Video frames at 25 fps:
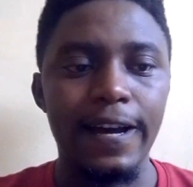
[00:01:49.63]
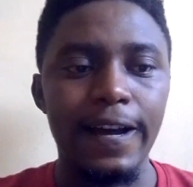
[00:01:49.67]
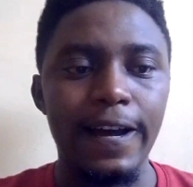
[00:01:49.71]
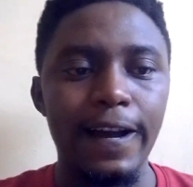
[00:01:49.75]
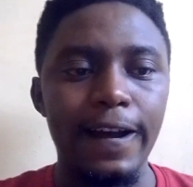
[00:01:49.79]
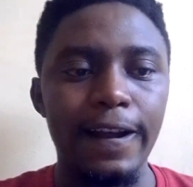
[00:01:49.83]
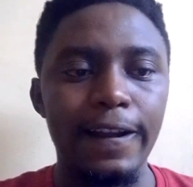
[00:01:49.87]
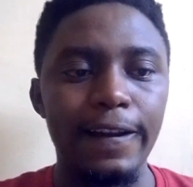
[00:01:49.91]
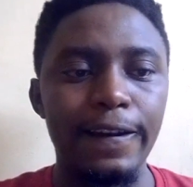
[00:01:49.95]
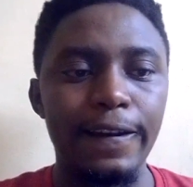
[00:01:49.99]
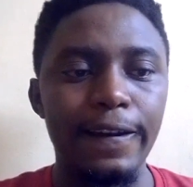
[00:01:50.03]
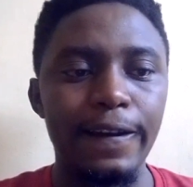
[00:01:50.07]

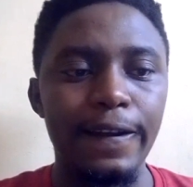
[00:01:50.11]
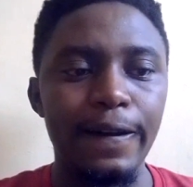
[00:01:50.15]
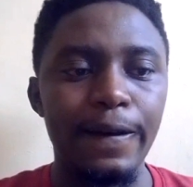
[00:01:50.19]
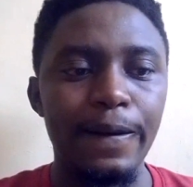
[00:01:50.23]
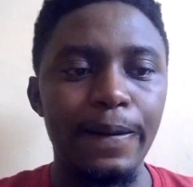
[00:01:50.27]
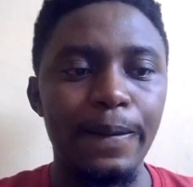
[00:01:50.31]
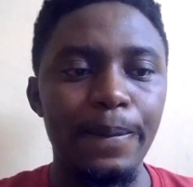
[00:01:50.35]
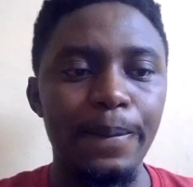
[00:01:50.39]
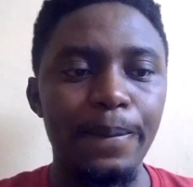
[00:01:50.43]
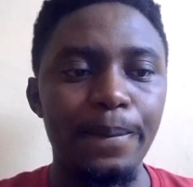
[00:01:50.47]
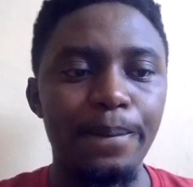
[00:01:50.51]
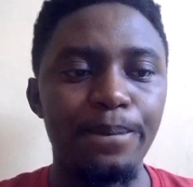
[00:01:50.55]
And
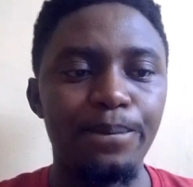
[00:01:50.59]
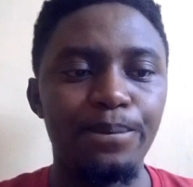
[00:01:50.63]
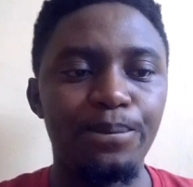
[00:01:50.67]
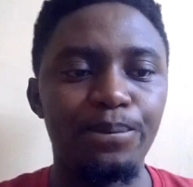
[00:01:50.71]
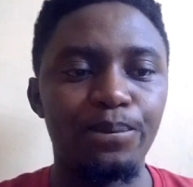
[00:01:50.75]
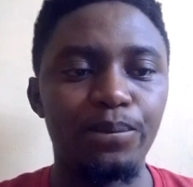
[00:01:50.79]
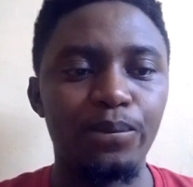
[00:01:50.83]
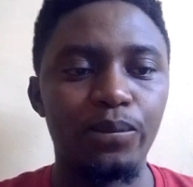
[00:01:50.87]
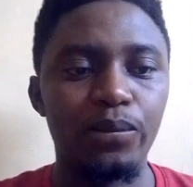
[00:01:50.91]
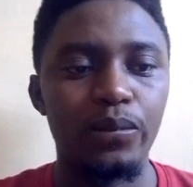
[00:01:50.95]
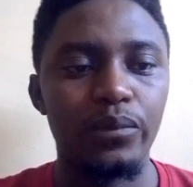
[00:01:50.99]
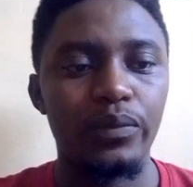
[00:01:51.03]

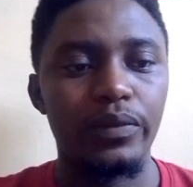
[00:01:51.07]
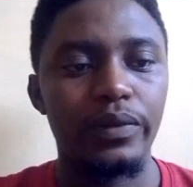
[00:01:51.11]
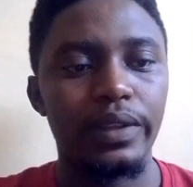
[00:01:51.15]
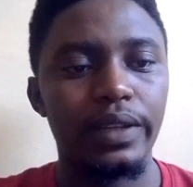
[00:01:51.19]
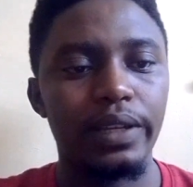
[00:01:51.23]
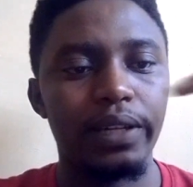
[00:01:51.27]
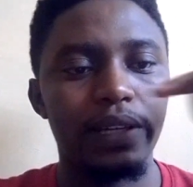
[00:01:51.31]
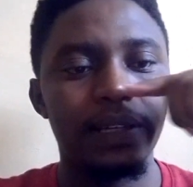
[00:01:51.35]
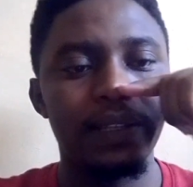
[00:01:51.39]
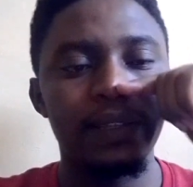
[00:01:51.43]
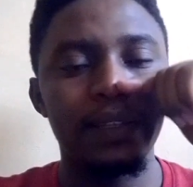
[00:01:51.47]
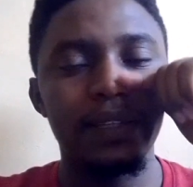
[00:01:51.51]

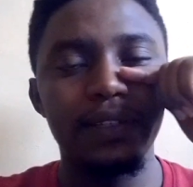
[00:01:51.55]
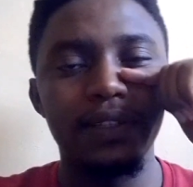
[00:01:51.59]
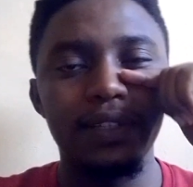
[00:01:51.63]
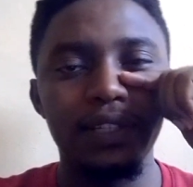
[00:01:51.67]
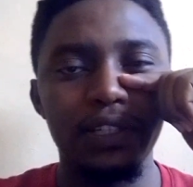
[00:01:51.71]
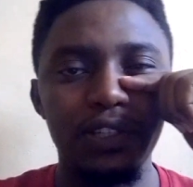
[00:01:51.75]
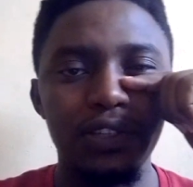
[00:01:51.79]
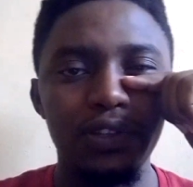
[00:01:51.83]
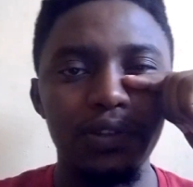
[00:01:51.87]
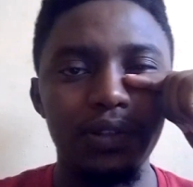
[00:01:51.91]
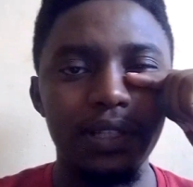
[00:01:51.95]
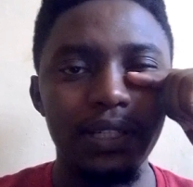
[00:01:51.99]
the
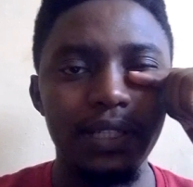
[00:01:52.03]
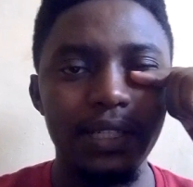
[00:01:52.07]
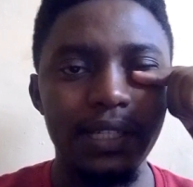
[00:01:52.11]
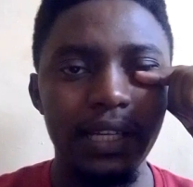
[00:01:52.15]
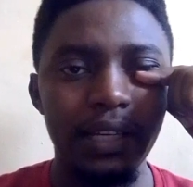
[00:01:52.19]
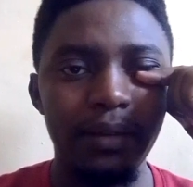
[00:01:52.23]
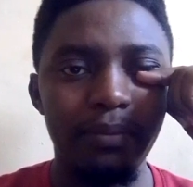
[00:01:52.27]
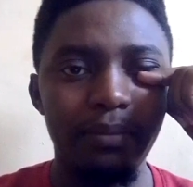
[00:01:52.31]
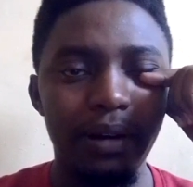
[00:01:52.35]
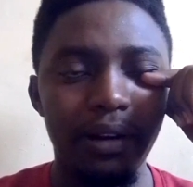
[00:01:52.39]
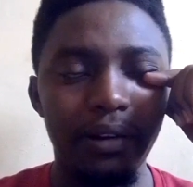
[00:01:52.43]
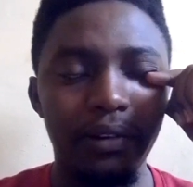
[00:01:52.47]
security
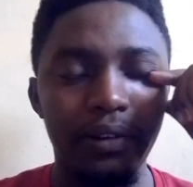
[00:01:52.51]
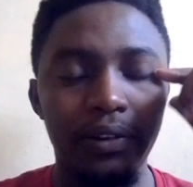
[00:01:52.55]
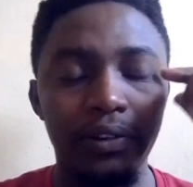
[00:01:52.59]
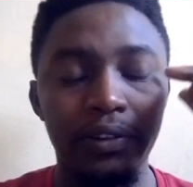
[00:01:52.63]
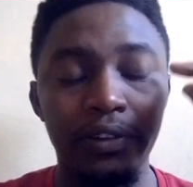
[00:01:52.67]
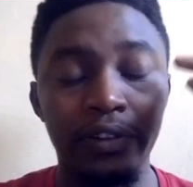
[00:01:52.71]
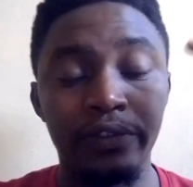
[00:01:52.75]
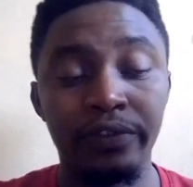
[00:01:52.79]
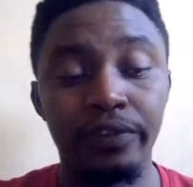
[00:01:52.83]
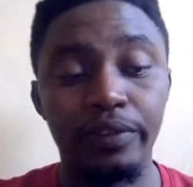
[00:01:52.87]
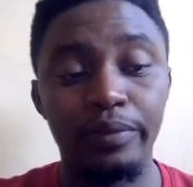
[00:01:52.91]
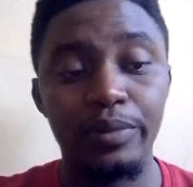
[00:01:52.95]
and
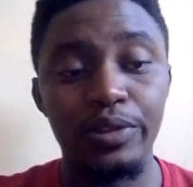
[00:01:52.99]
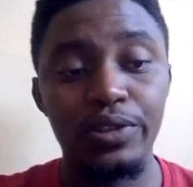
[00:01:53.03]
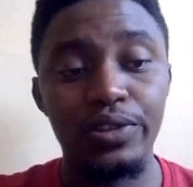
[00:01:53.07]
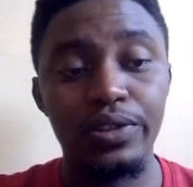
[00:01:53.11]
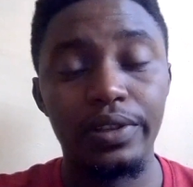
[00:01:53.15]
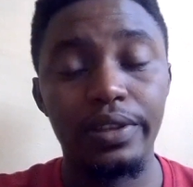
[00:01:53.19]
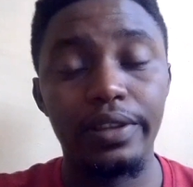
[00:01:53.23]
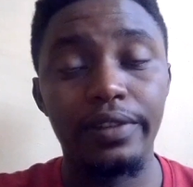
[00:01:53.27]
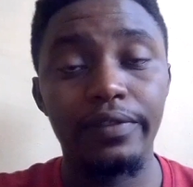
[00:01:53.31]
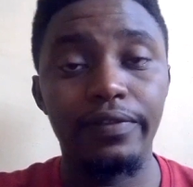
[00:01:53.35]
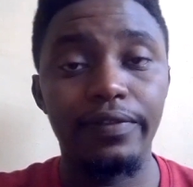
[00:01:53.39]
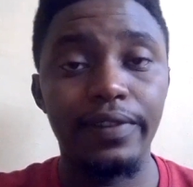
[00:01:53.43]
background
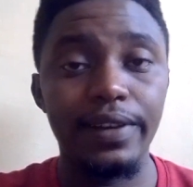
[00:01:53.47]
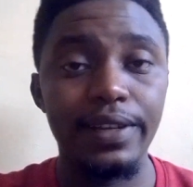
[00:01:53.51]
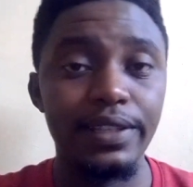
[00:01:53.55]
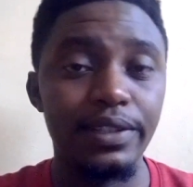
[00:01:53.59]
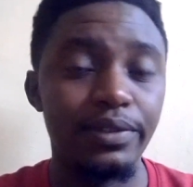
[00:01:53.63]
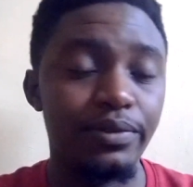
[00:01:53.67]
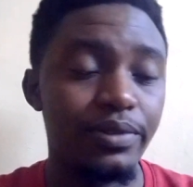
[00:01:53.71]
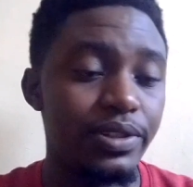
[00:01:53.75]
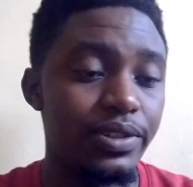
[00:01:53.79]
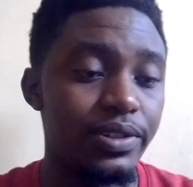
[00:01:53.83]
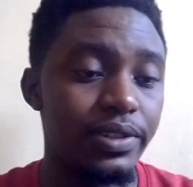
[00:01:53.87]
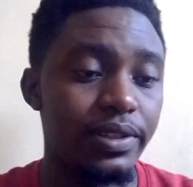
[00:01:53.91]
information, the
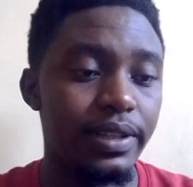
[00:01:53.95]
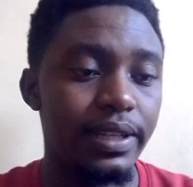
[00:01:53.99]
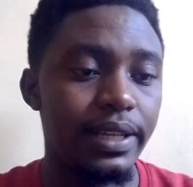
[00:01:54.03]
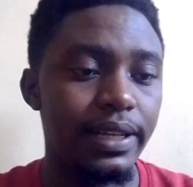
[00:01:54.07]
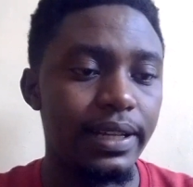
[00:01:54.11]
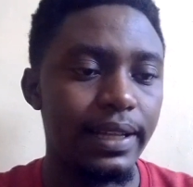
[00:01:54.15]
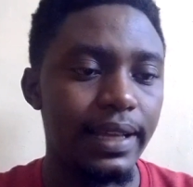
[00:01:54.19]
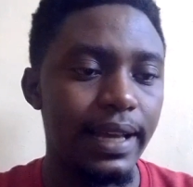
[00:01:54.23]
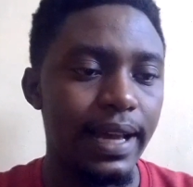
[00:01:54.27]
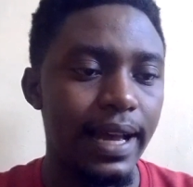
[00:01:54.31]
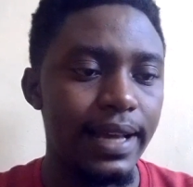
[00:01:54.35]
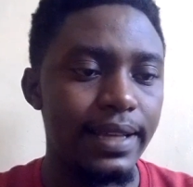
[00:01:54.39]
first question
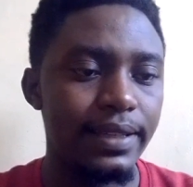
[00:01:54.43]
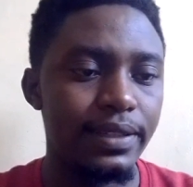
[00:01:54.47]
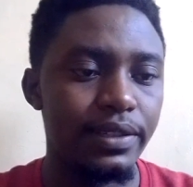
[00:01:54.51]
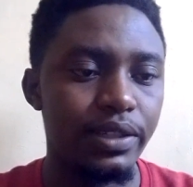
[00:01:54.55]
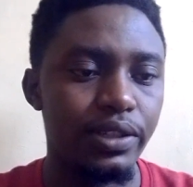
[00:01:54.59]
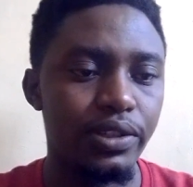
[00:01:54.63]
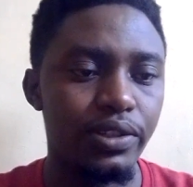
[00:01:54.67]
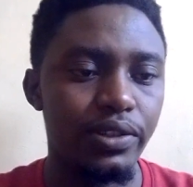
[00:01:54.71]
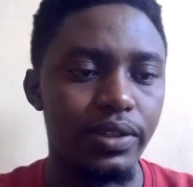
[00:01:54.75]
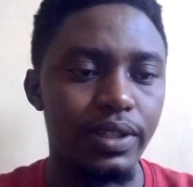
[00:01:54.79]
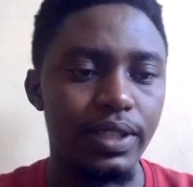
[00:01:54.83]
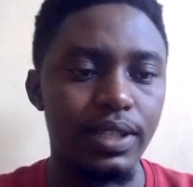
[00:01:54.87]
they'll
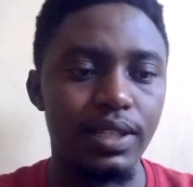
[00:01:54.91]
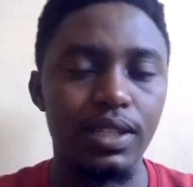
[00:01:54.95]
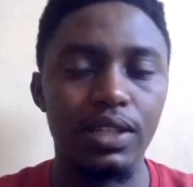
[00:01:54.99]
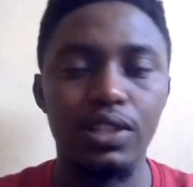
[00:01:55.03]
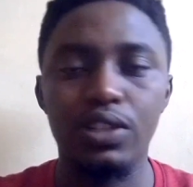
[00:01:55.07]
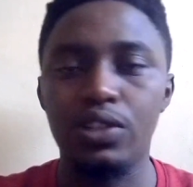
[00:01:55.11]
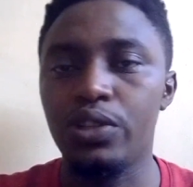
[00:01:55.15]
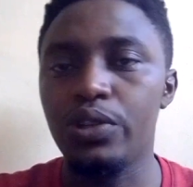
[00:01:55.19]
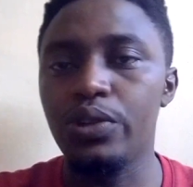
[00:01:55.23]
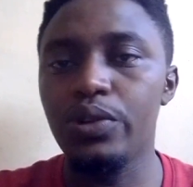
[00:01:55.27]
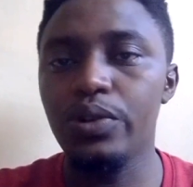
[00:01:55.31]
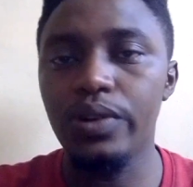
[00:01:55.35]
ask you is,
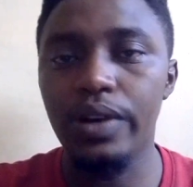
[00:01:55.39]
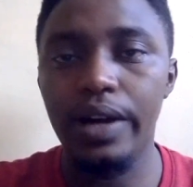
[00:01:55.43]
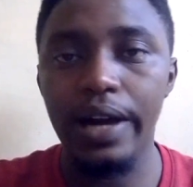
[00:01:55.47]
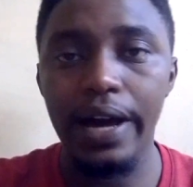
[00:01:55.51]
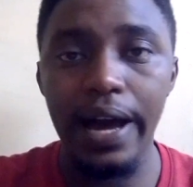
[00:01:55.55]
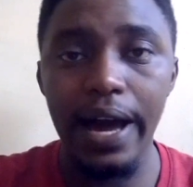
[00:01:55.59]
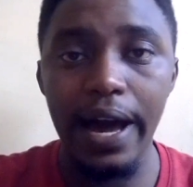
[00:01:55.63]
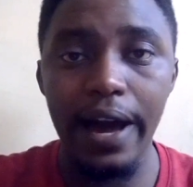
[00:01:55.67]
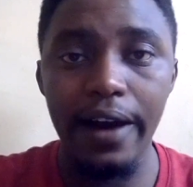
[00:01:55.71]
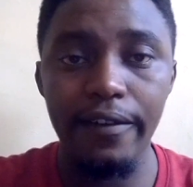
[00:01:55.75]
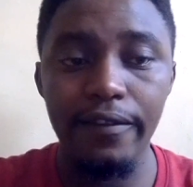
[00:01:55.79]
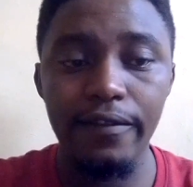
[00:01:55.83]
do you
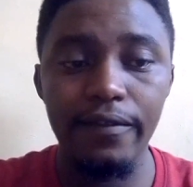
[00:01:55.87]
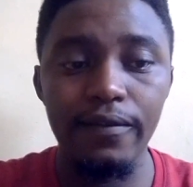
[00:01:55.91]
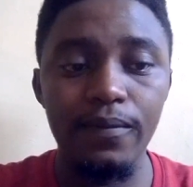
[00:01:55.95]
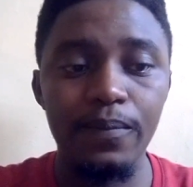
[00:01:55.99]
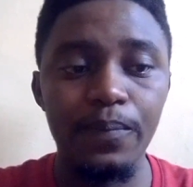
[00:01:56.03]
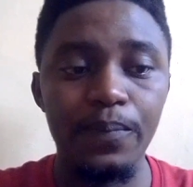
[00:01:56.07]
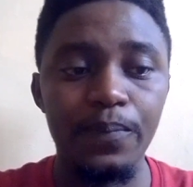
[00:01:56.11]
have